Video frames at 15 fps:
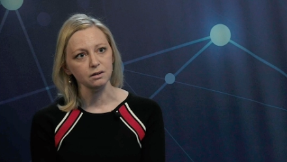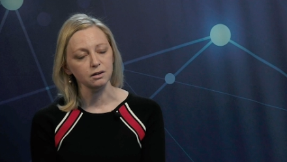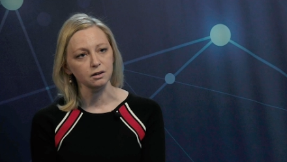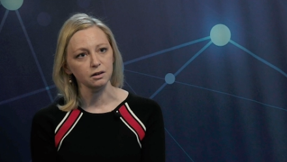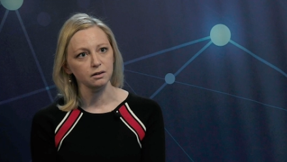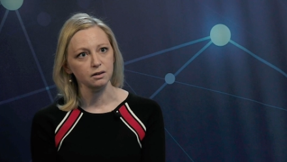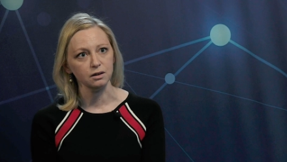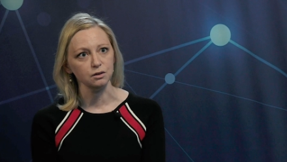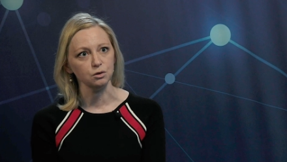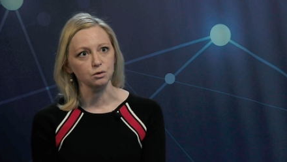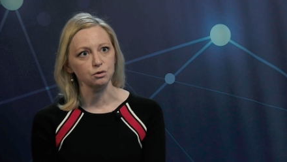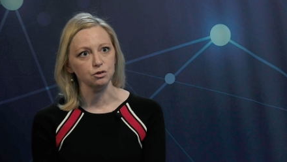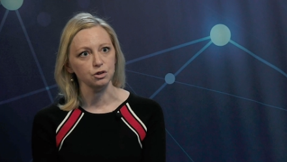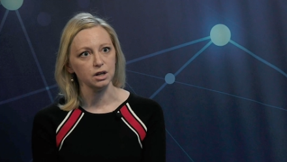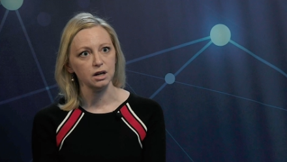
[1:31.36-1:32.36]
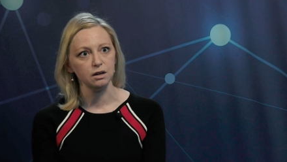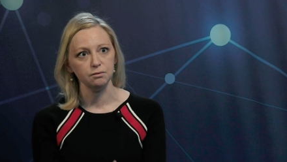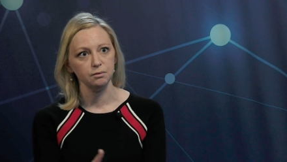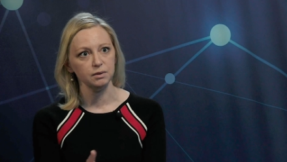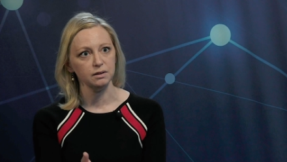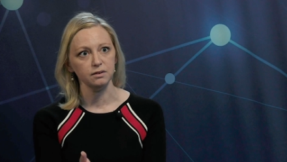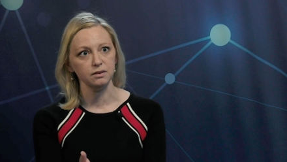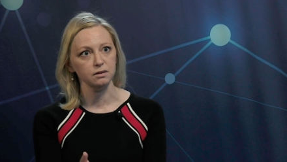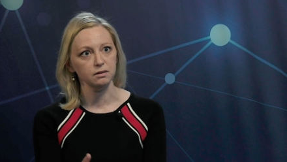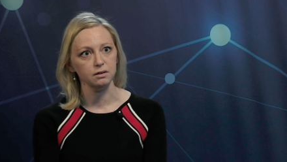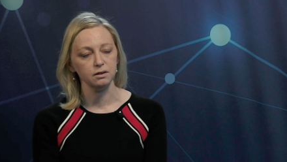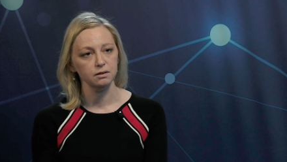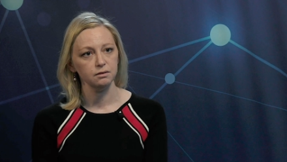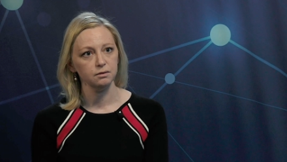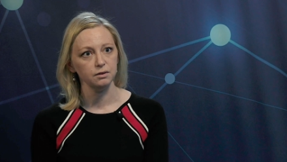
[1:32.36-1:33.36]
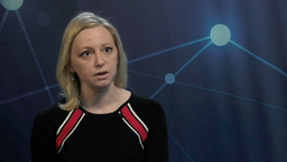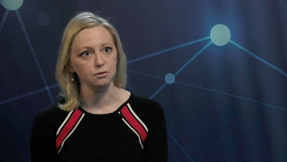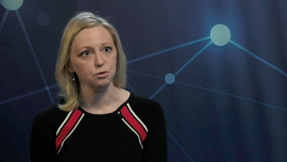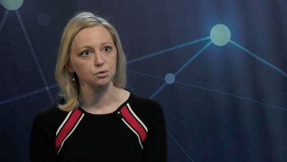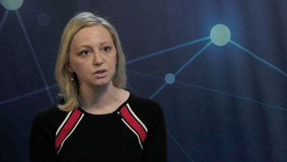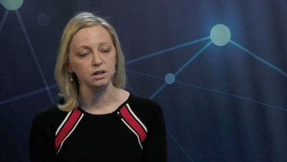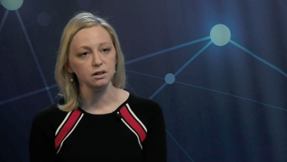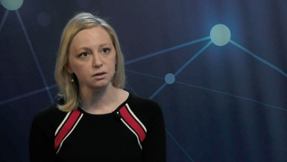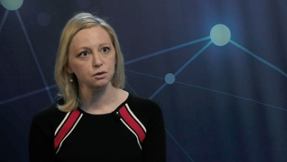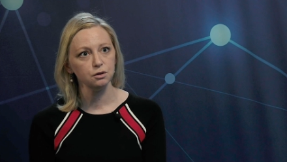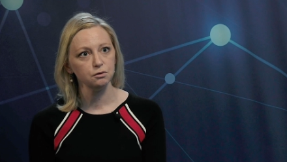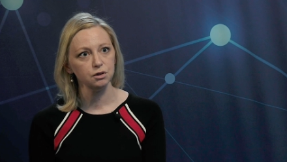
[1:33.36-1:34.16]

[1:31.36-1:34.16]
te technology, is it have you seen a lot of